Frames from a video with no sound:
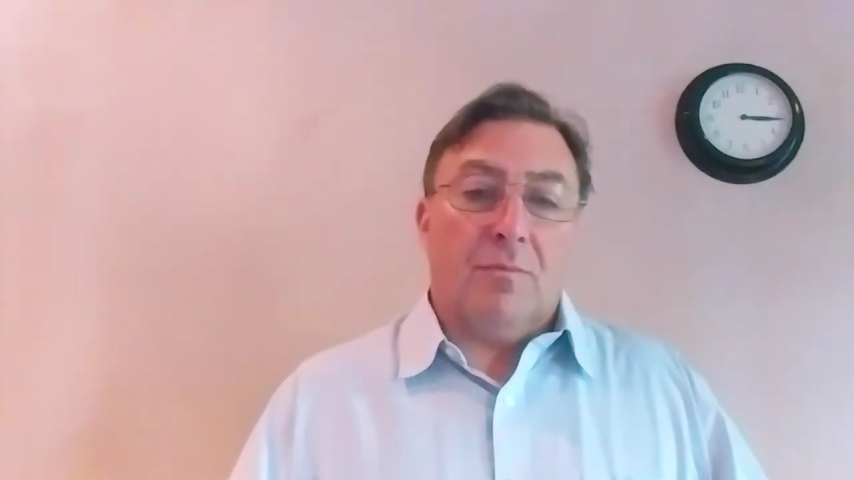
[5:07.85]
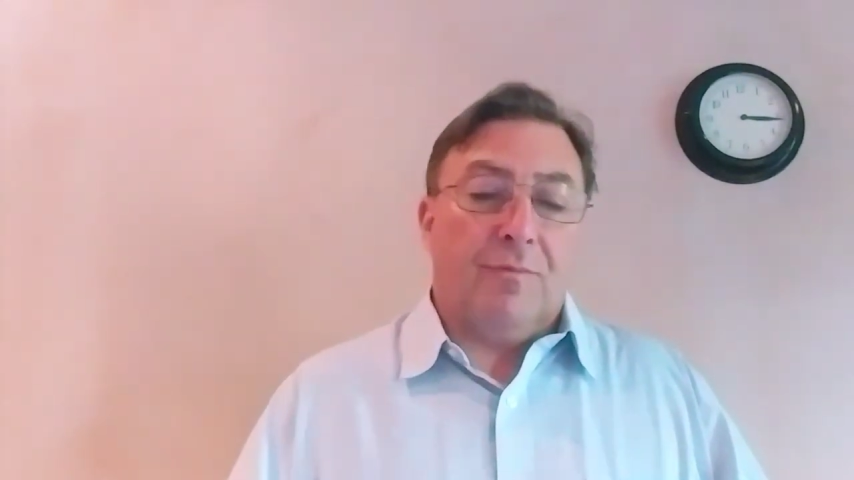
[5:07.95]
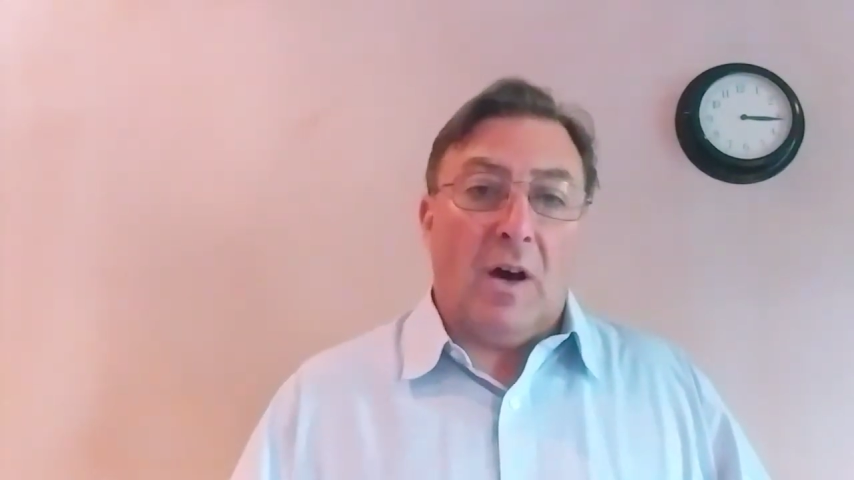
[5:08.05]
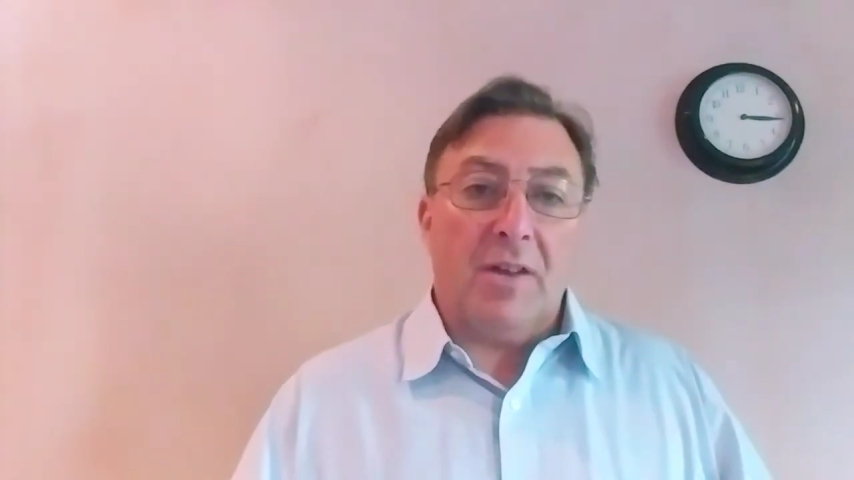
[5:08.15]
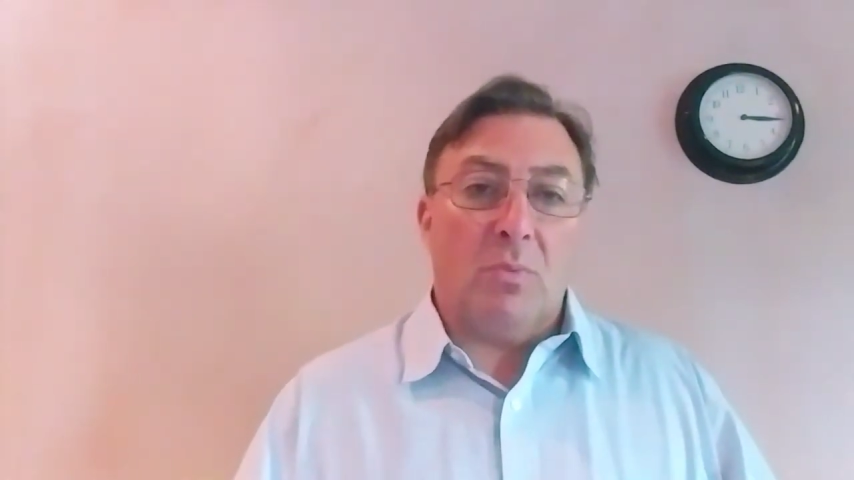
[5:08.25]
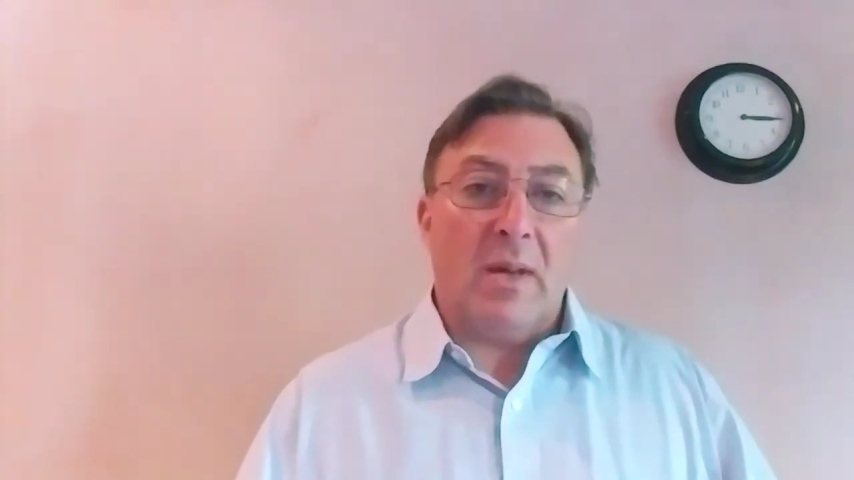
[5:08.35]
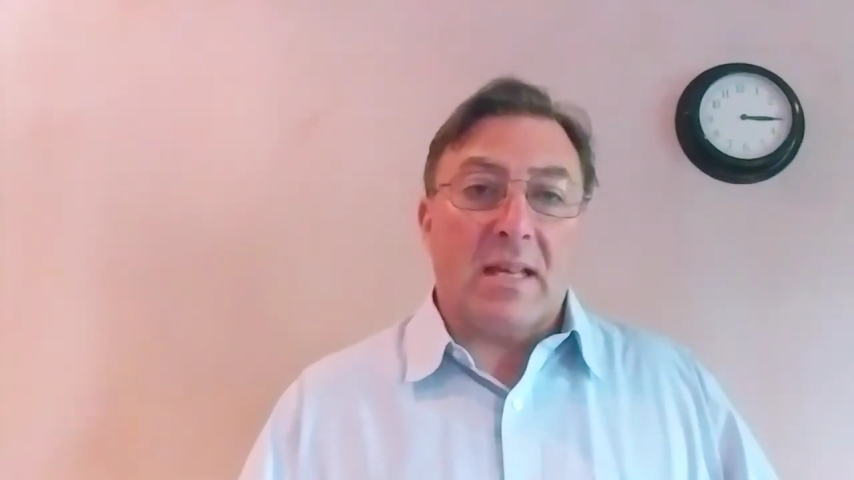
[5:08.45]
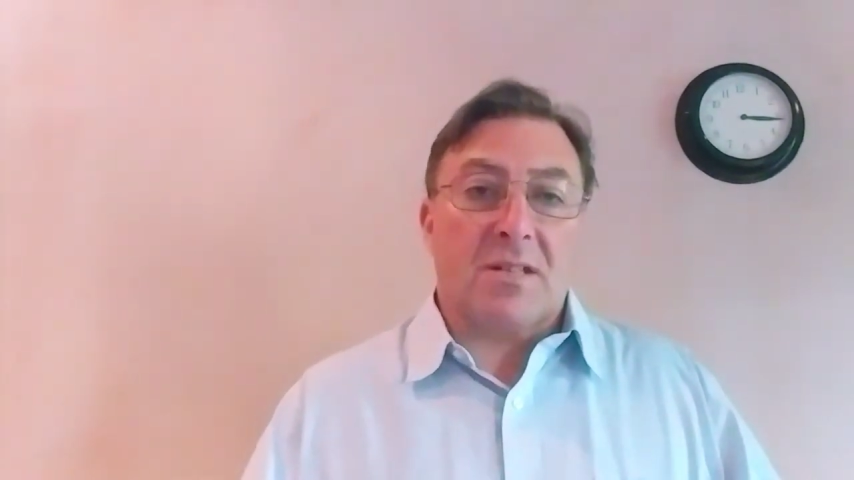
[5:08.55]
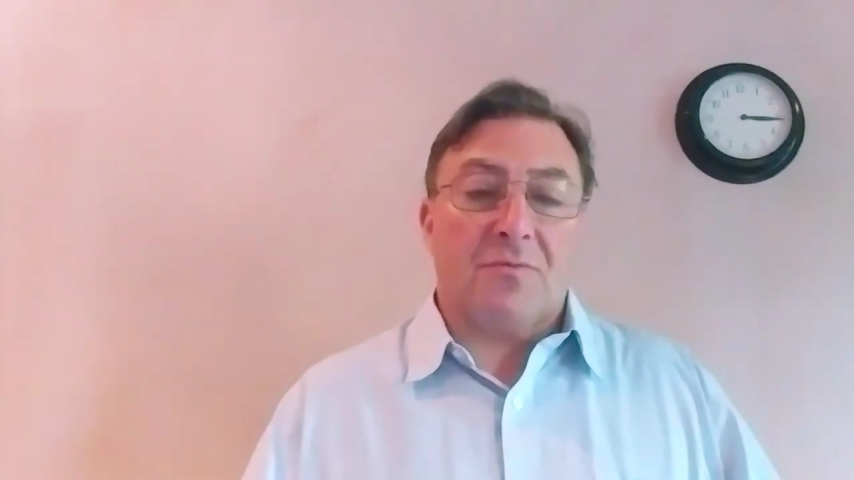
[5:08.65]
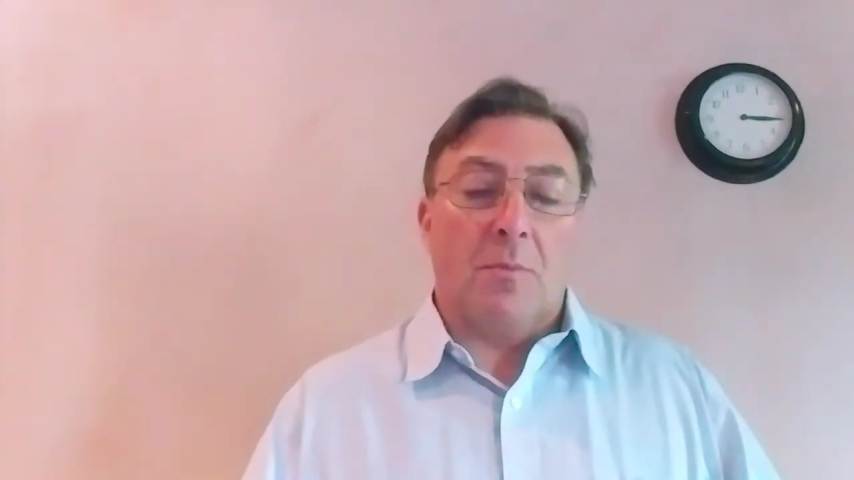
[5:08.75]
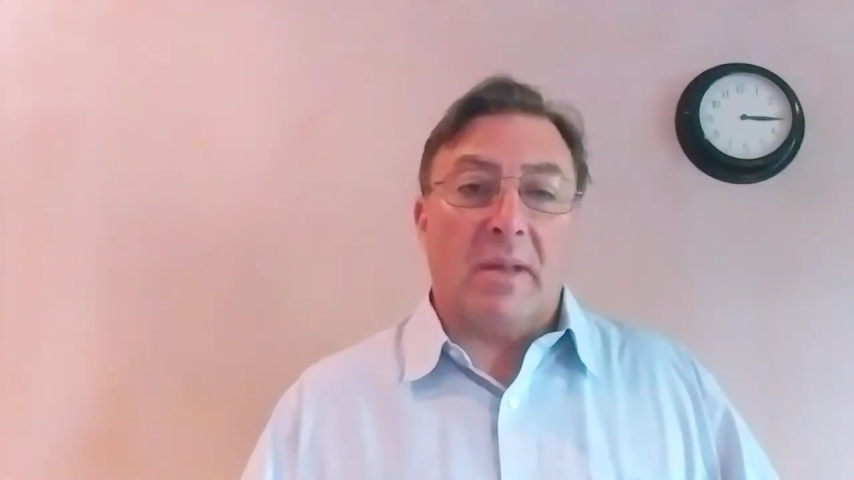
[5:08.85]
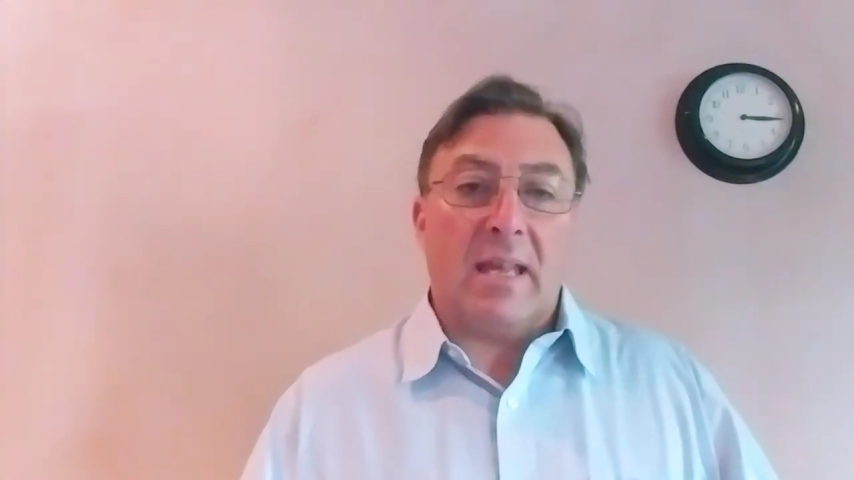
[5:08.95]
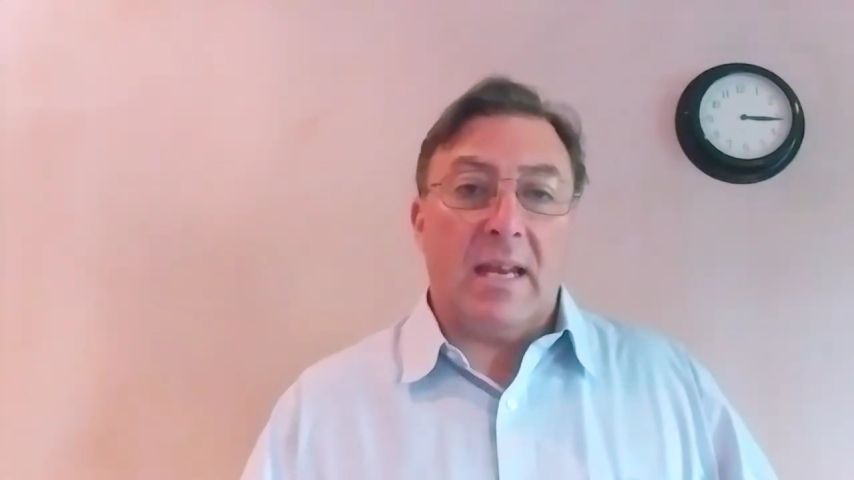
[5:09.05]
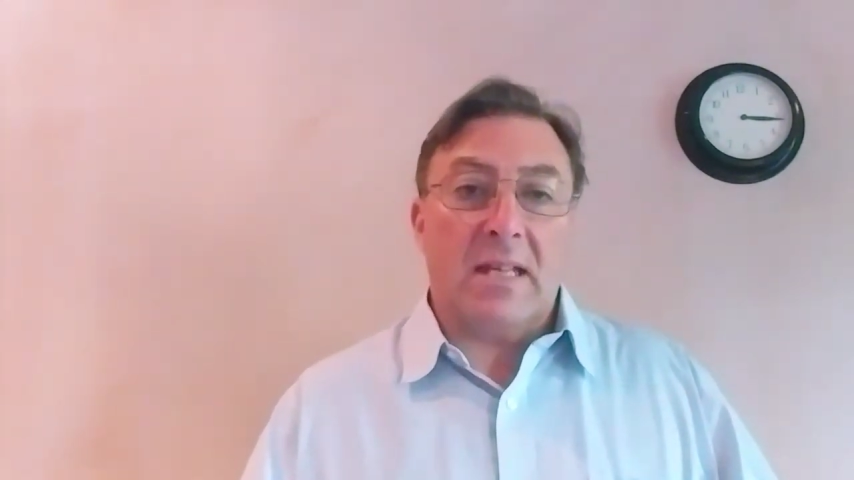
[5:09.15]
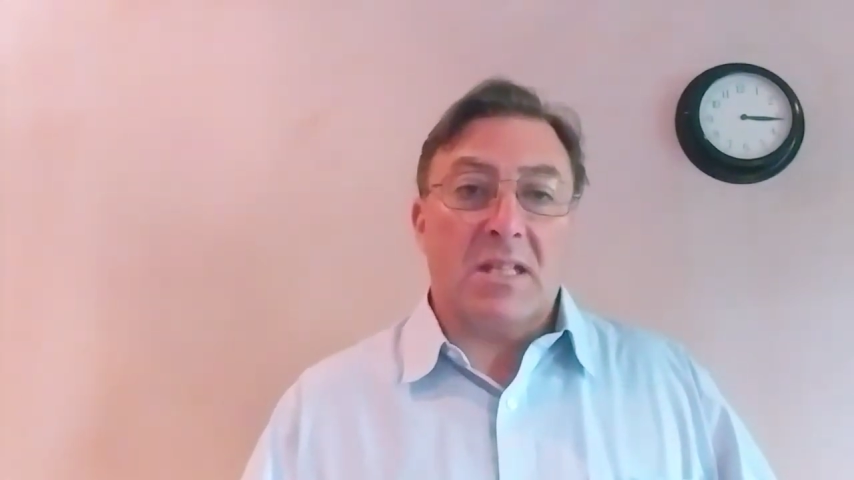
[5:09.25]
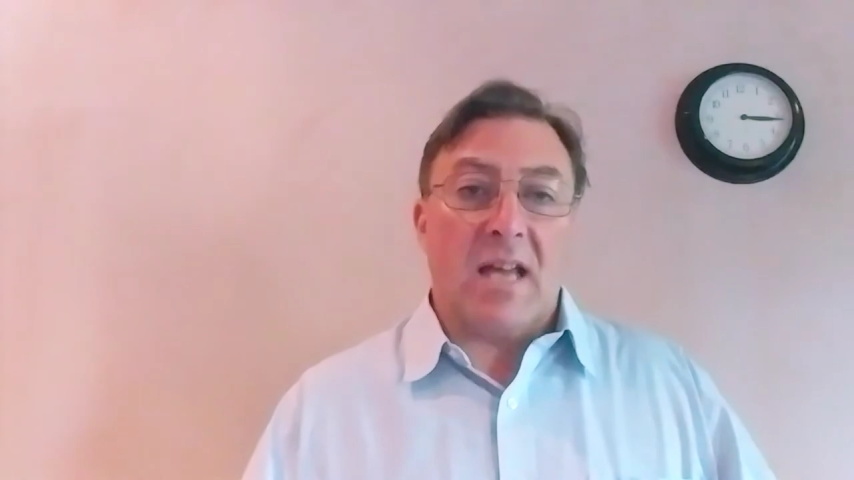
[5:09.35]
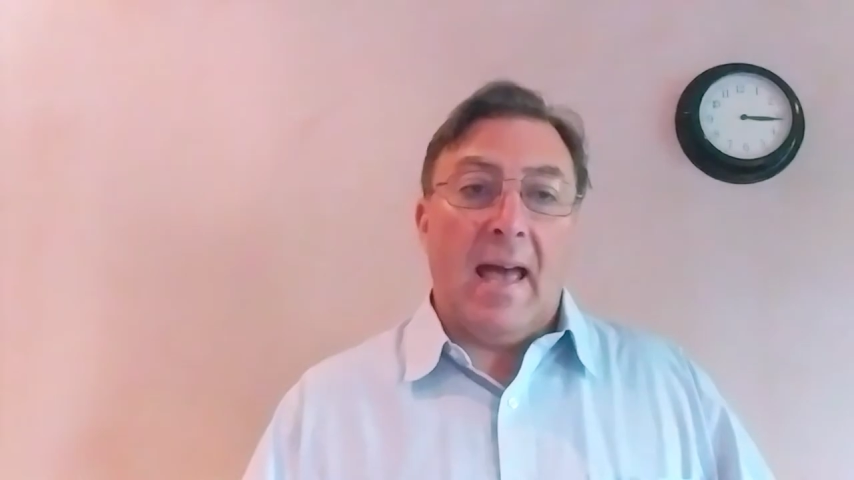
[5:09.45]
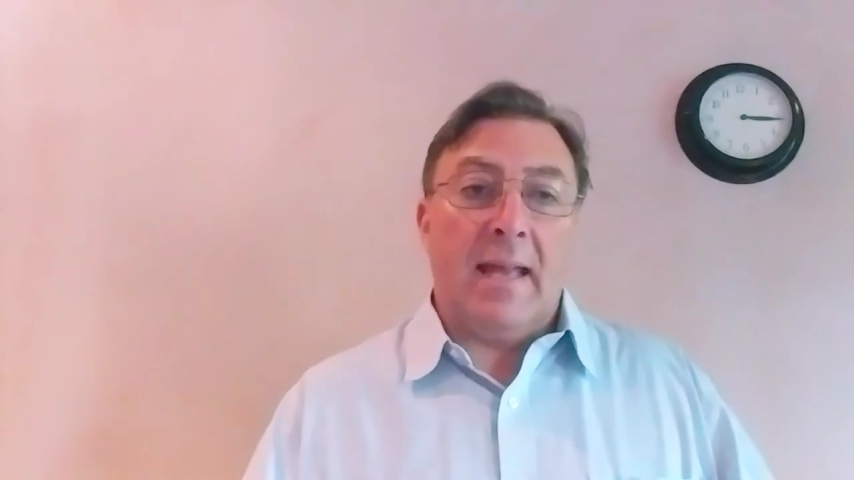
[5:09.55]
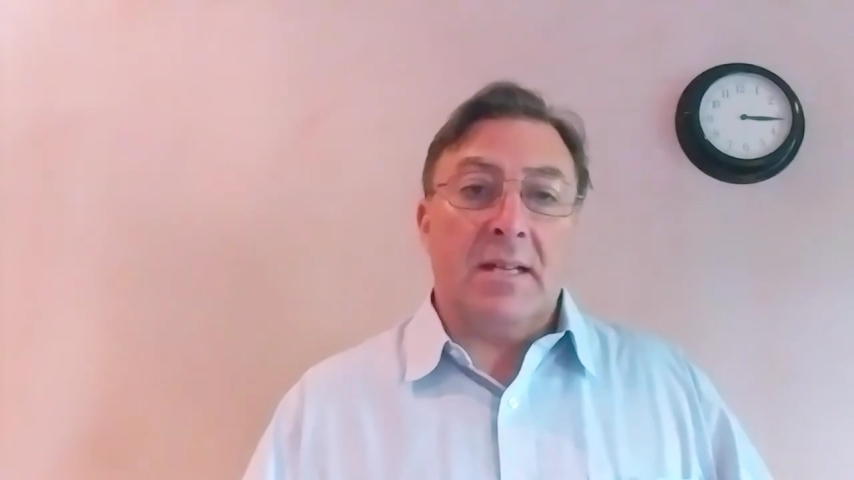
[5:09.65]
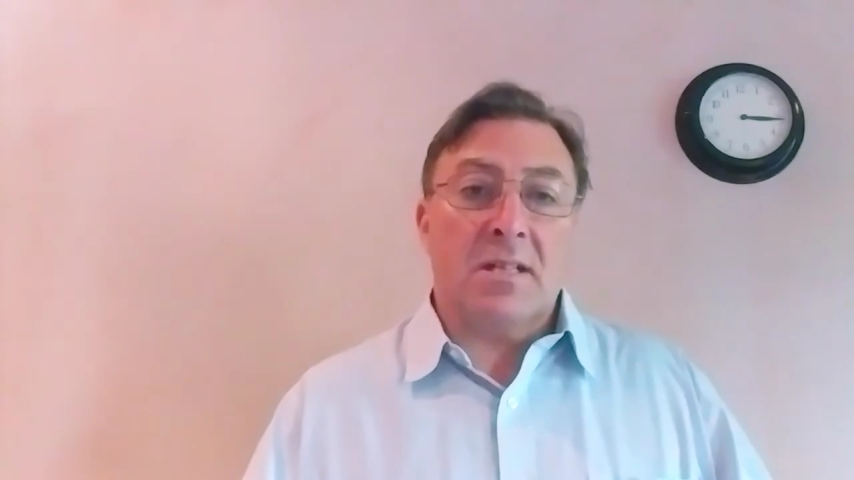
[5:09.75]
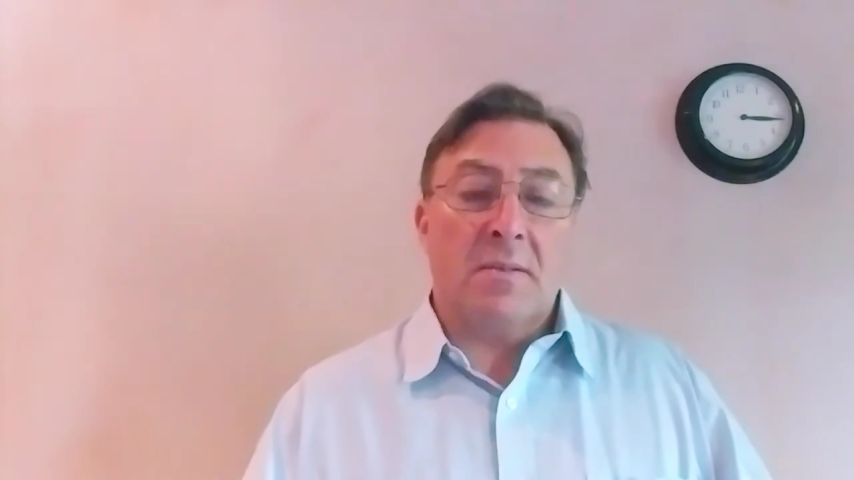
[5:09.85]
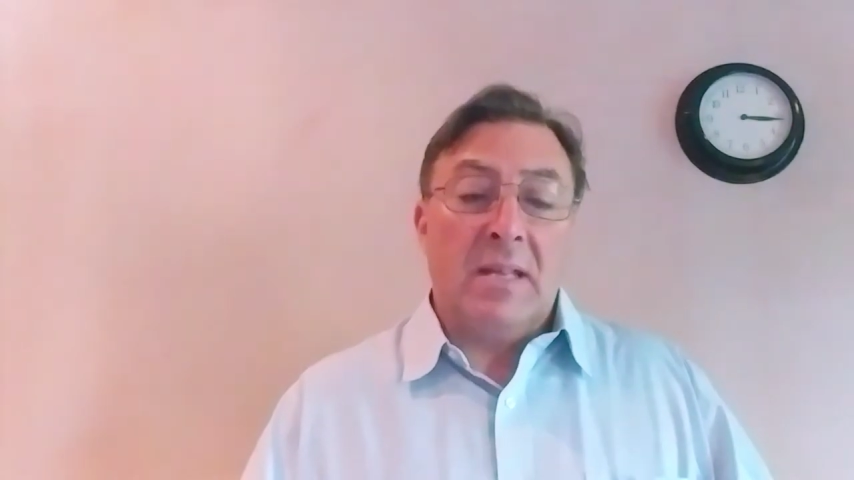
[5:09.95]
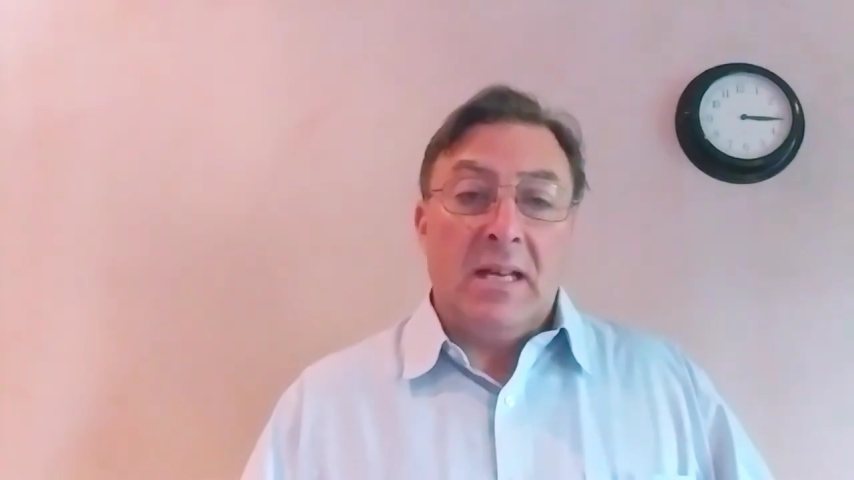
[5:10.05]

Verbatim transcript: five weeks from beginning to end.